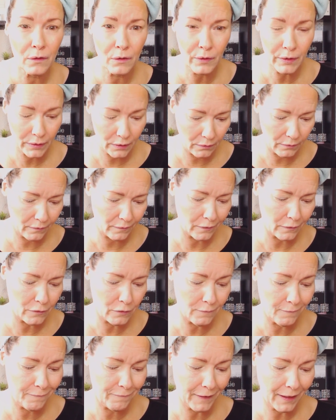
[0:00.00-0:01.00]
You know, I use the
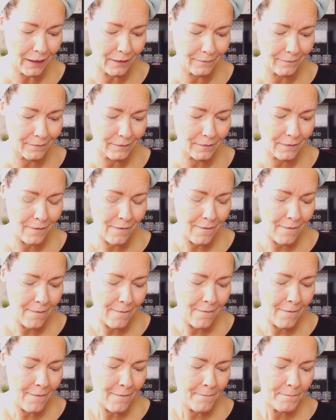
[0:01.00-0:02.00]
Too Faced
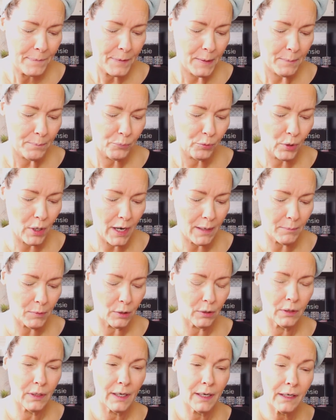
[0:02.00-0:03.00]

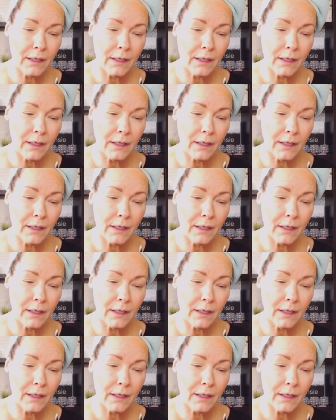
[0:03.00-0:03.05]
primer,